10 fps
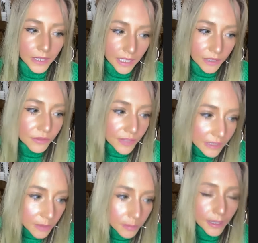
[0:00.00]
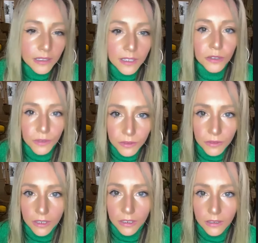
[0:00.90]
gave independence to
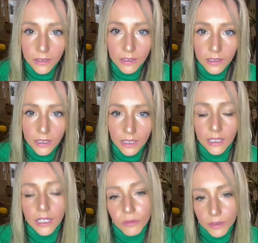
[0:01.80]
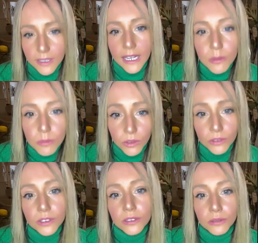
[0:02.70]
Israel, and he was able
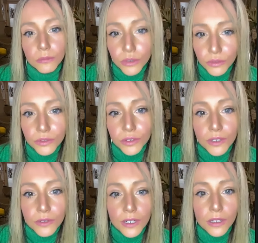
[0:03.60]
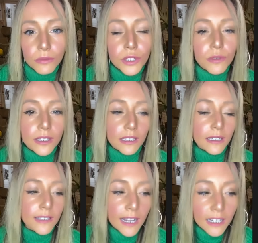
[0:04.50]
to move to Israel, which was an
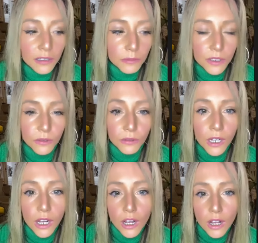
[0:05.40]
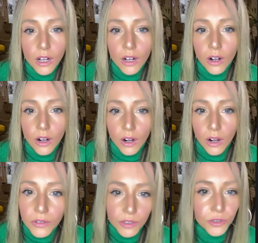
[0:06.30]
asylum to
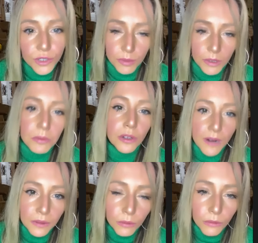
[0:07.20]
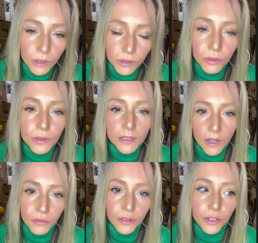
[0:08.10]
all the Jewish people around the world who
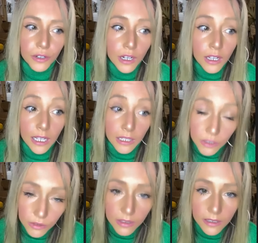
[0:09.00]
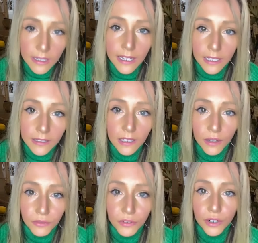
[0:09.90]
suffer, and to this day
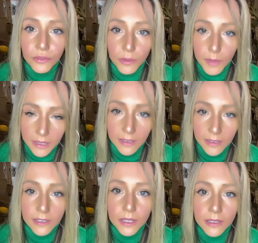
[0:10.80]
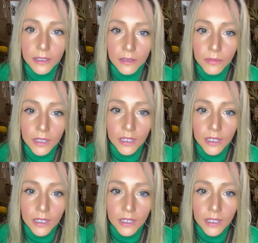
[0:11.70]
suffer, from anti-Semitism.